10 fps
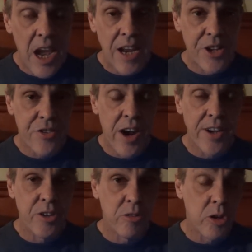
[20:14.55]
and had
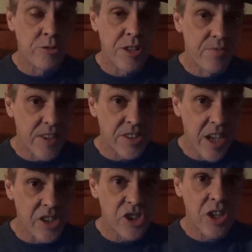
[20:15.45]
tried to close the
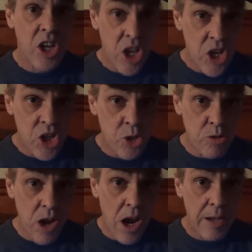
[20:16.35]
investigation two
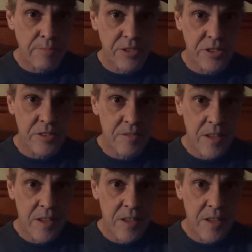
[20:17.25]
times.